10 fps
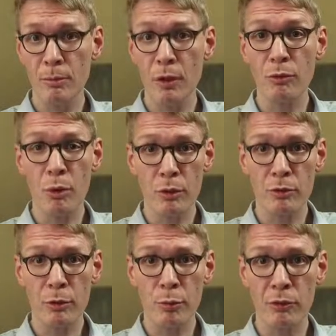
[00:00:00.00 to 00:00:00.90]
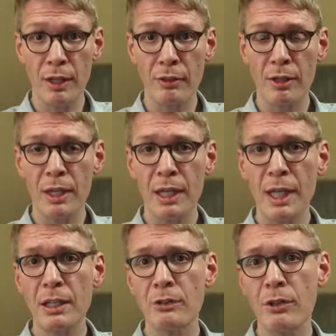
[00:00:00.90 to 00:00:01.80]
of course, to prevent
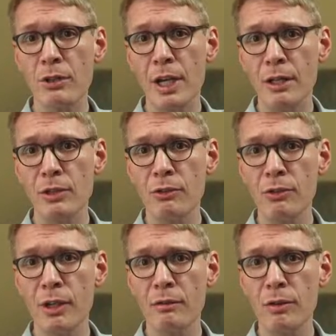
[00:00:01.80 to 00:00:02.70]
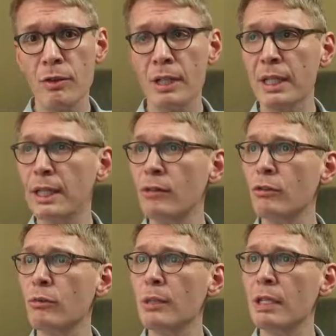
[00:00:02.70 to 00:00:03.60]
any such actions ever again
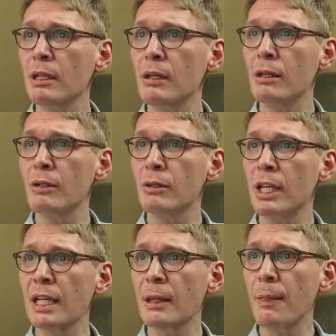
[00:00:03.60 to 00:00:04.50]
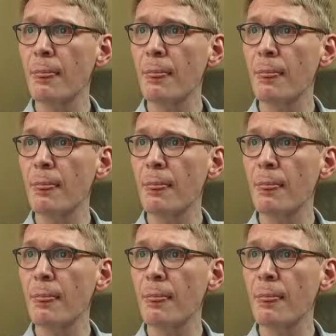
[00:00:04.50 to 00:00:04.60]
to be undertaken.